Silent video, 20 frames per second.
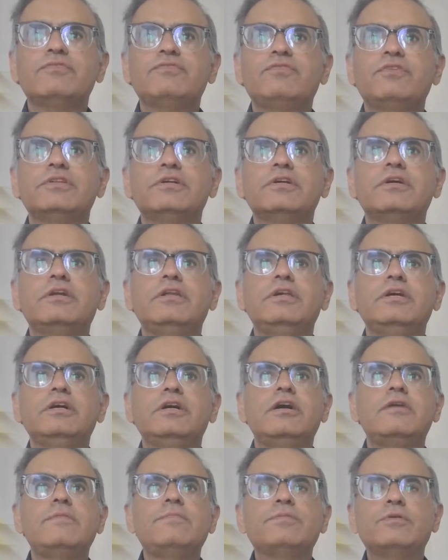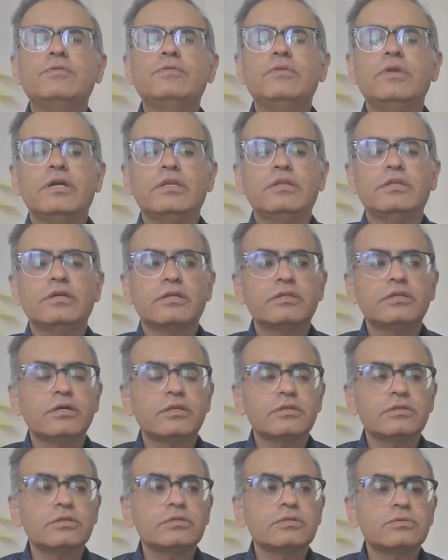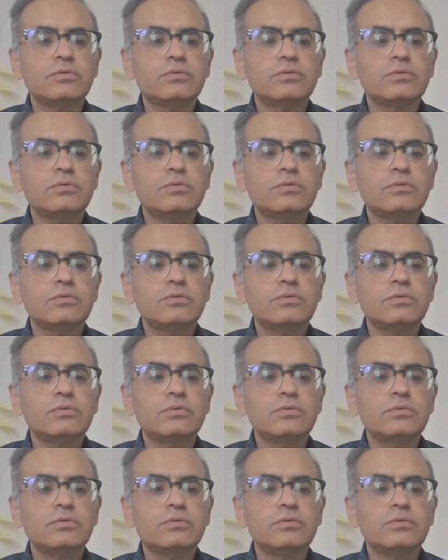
for the clear approved, like the